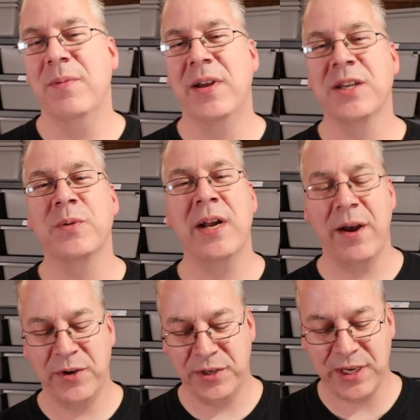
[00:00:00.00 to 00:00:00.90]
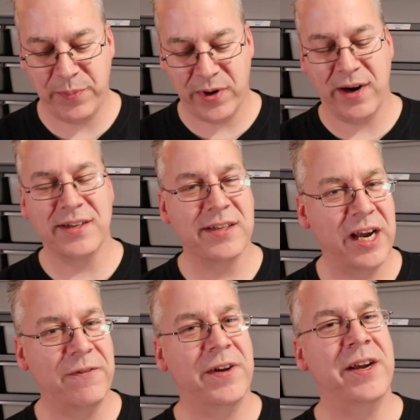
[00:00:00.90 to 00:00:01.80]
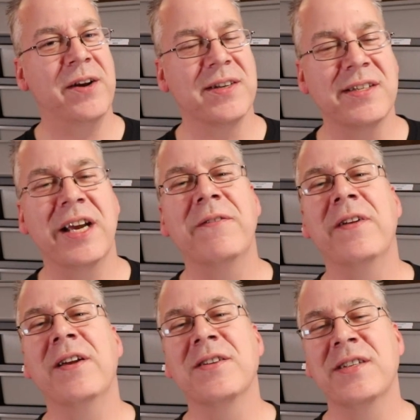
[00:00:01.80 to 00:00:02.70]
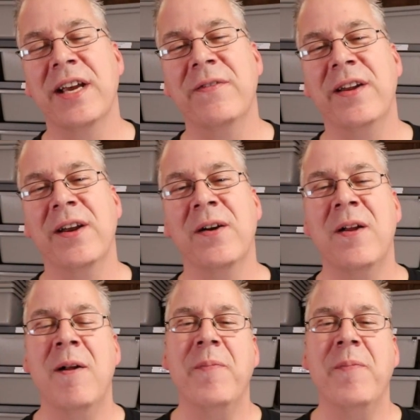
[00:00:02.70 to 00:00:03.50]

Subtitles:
because what I would do is I put out a snake video, a snake video, a snake video,